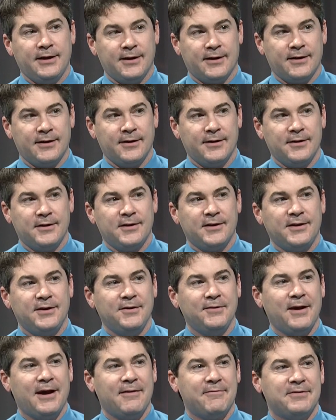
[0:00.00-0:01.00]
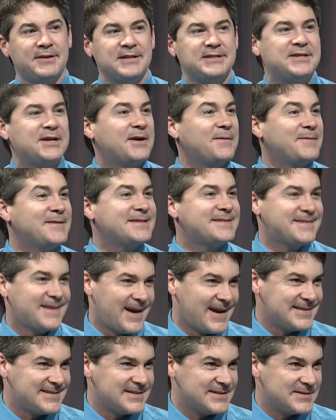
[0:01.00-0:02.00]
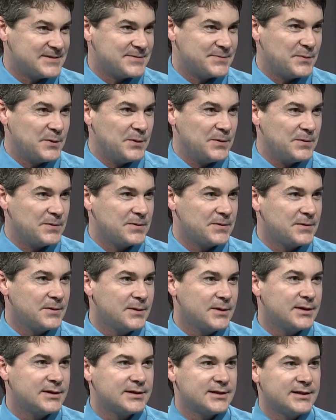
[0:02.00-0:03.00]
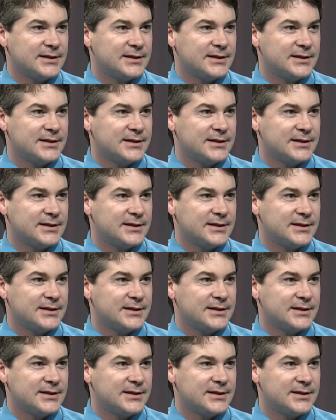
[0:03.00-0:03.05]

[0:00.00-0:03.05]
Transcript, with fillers: year, you have the German sausage booth. That's right.